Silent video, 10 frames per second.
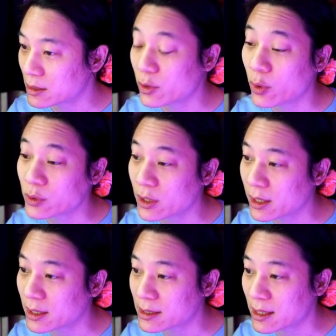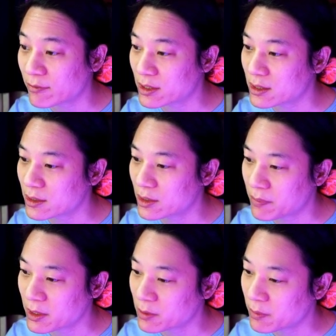No, I was looking at the 7s because I
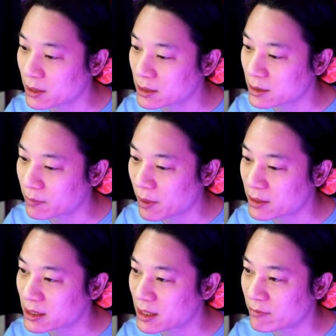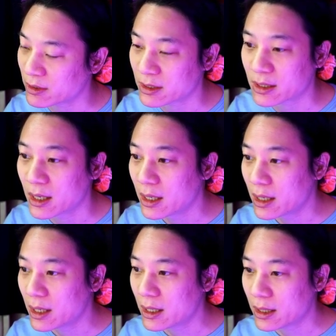pencil marked in the pair of 7s
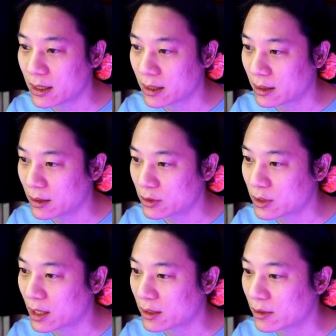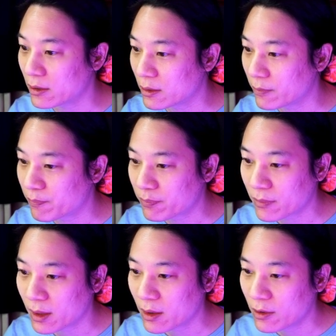here to get the
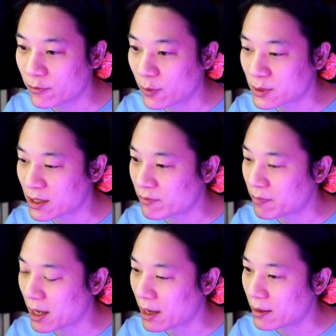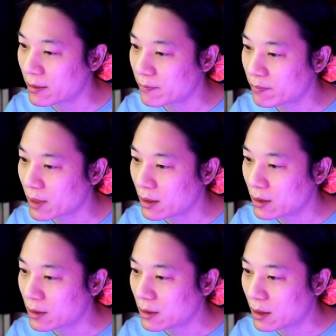4-7 pair.
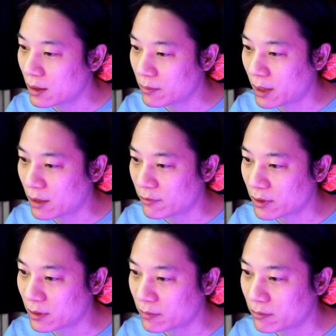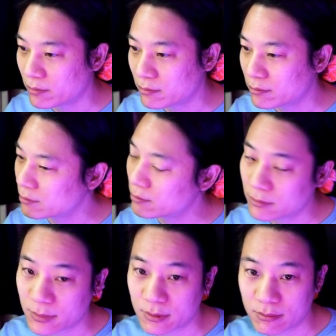I have a
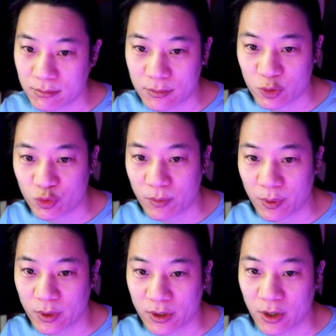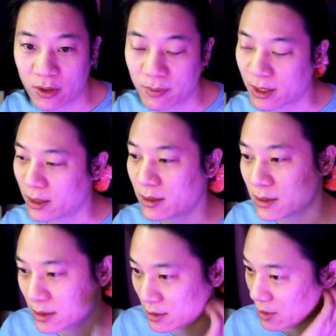triple on a column here,
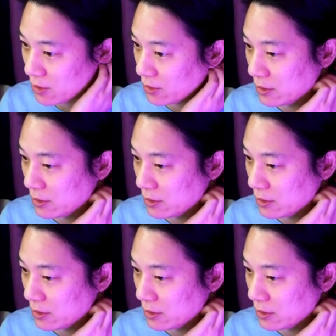so